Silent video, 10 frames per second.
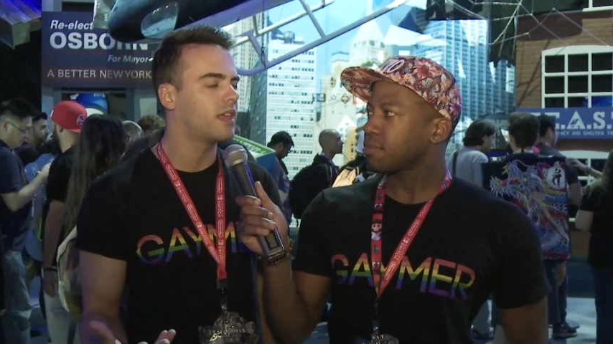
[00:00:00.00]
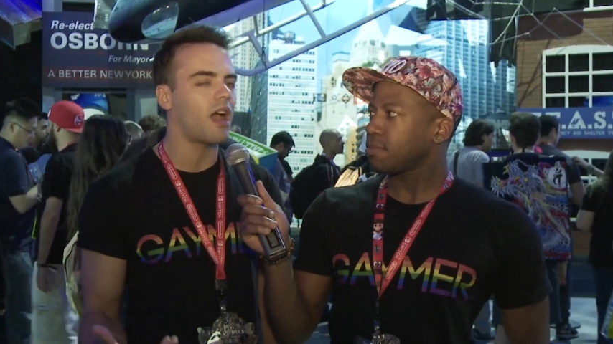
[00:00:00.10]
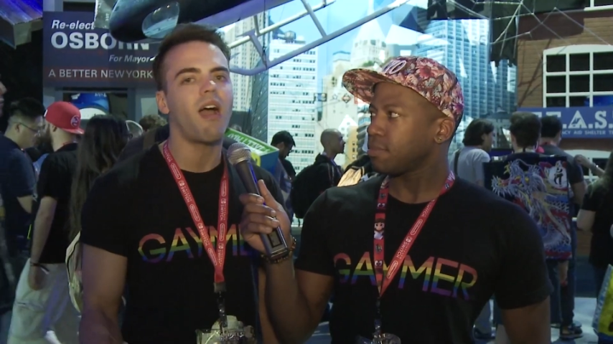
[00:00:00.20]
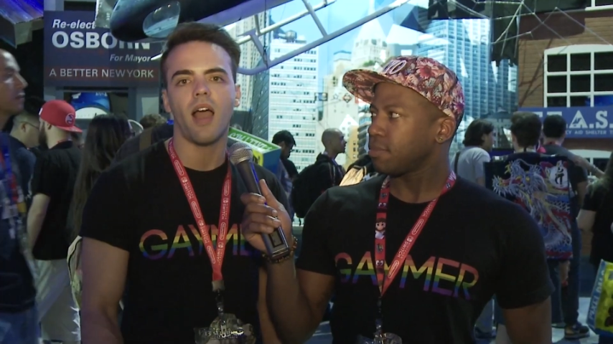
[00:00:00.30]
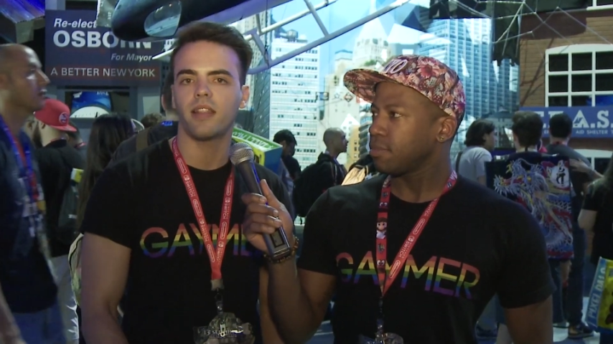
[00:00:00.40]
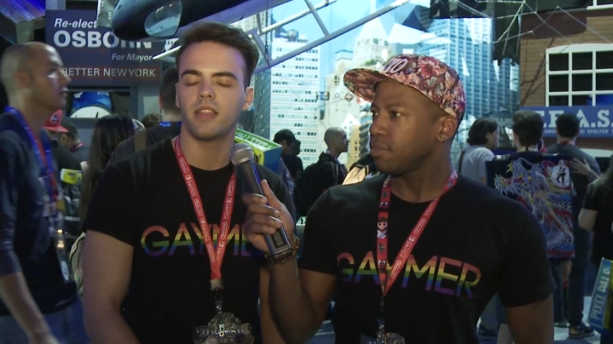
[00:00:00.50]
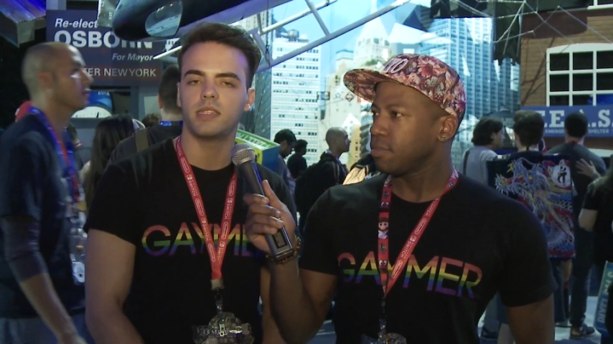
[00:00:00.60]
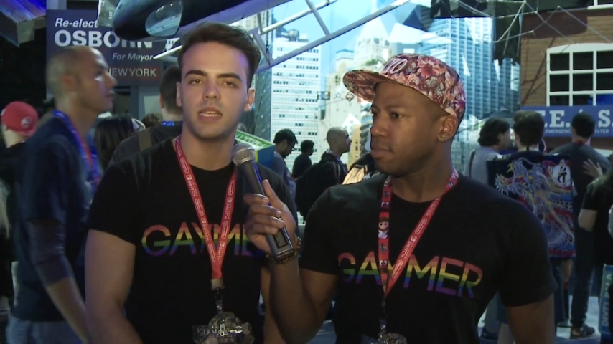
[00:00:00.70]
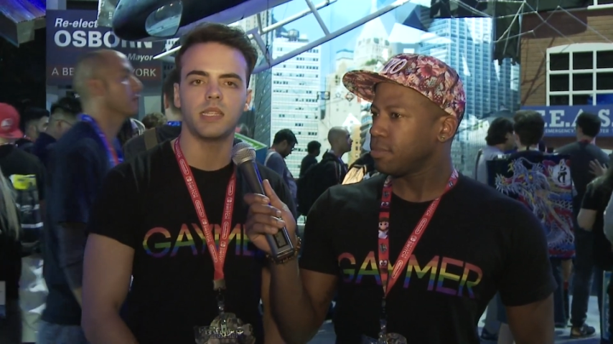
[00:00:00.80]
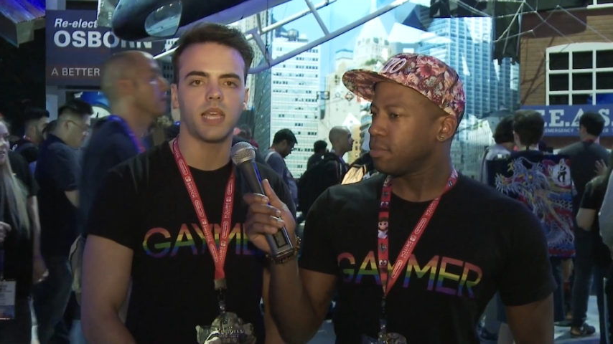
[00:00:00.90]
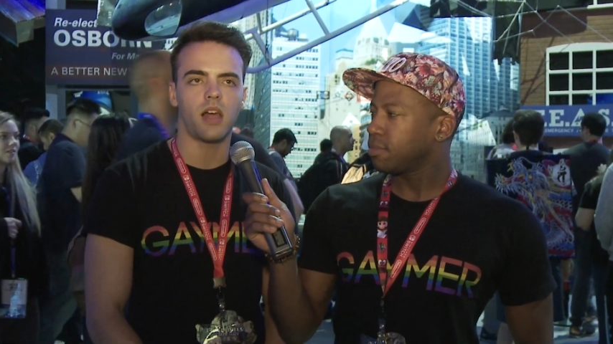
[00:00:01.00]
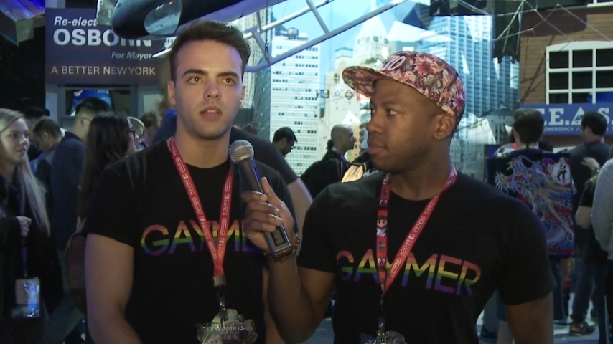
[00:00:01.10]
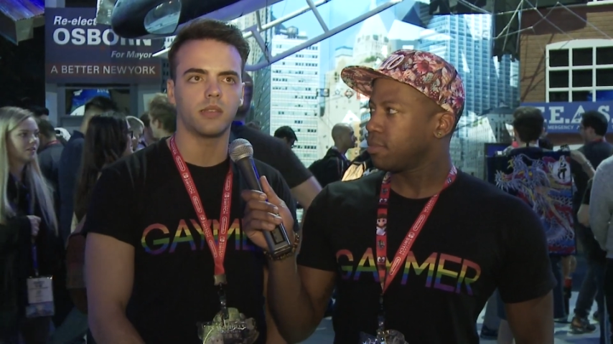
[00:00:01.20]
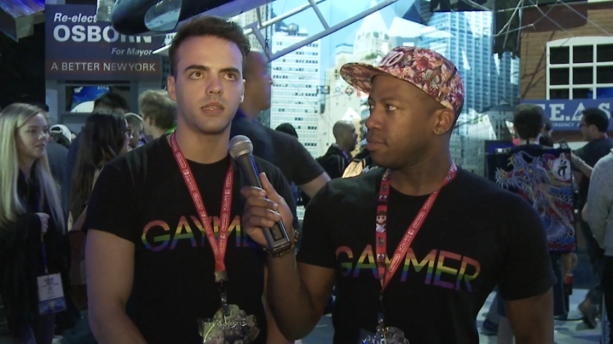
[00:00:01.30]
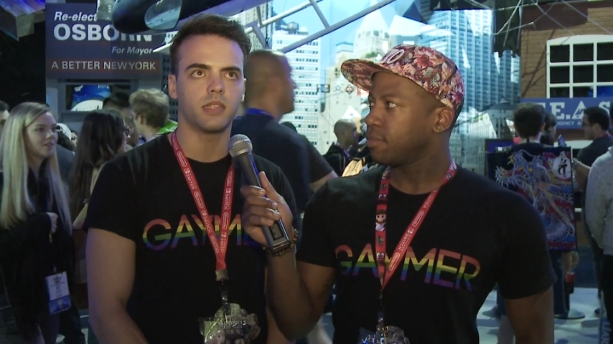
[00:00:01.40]
Speaker 1: God, the detail
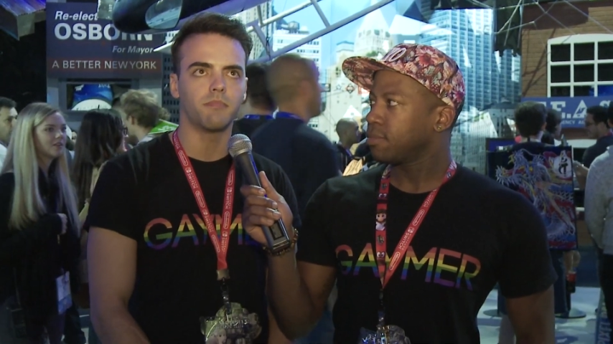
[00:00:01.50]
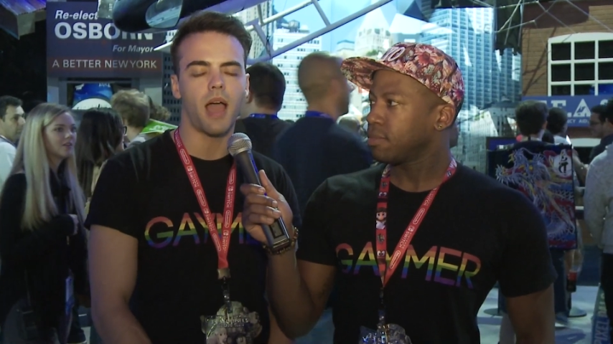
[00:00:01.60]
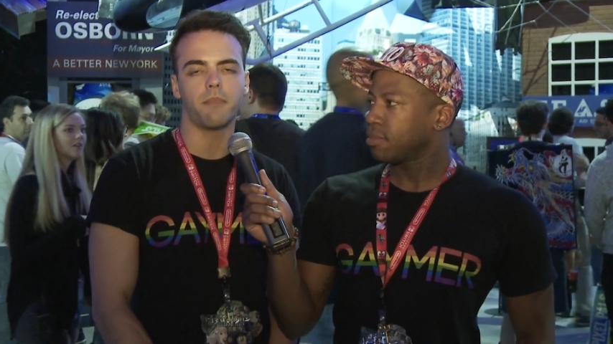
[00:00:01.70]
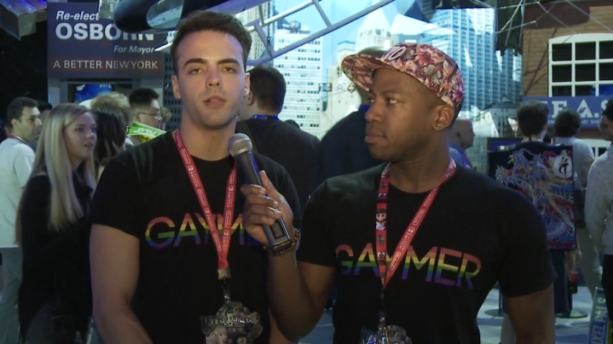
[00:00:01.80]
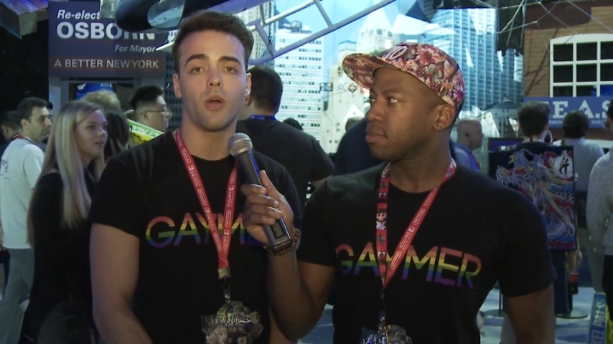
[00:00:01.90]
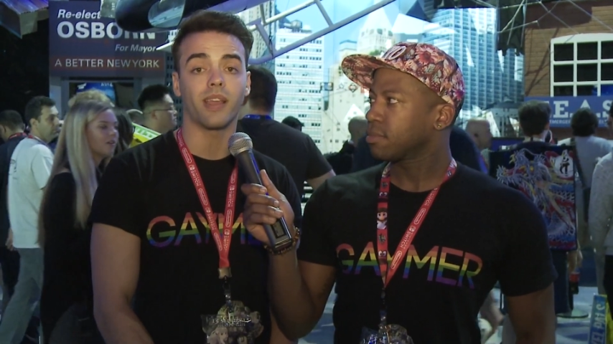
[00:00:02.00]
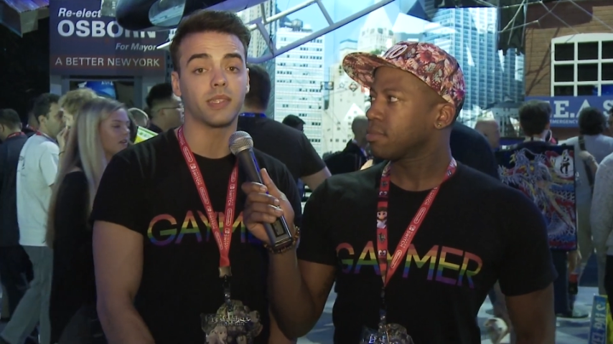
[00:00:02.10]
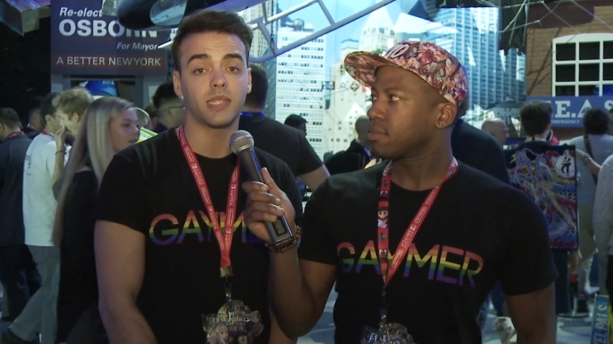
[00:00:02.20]
is, is mind-blowing.